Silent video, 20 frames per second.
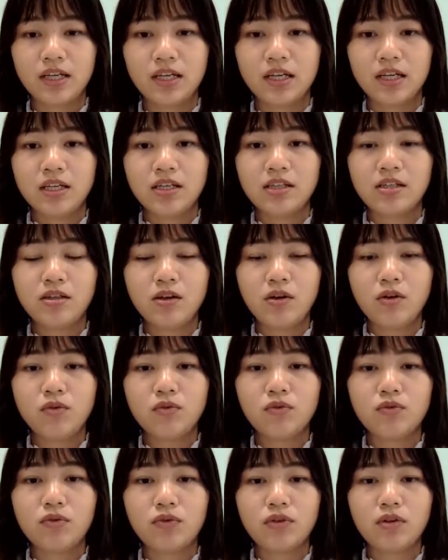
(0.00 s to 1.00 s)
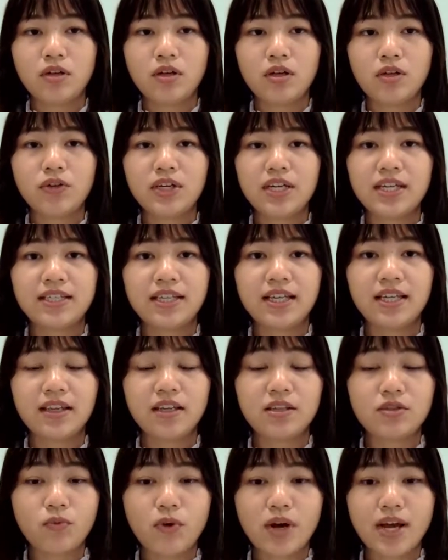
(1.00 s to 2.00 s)
So you can think
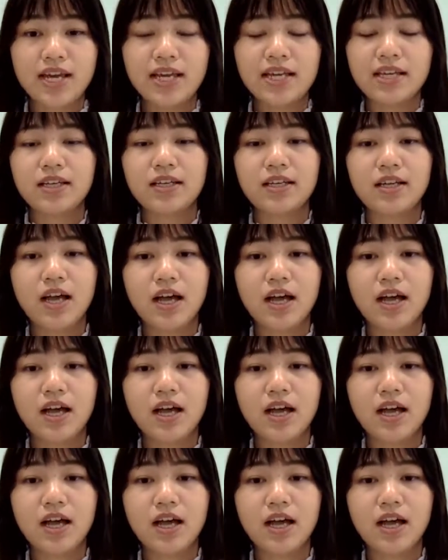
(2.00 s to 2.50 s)
this way: